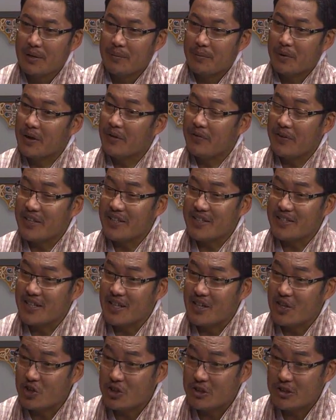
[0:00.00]
But if it is the
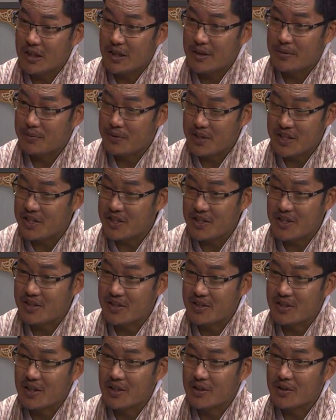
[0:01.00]
legislative
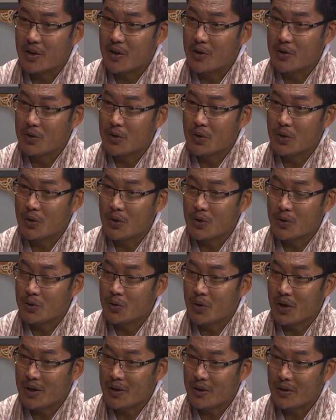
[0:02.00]
decisions,
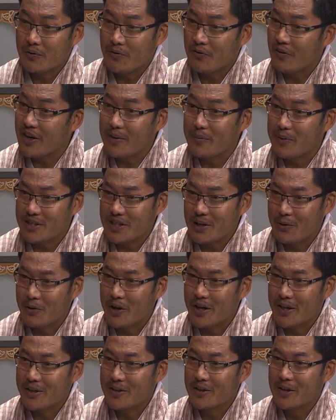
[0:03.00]
you are very much
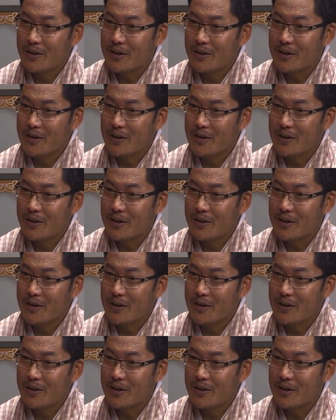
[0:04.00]
aware,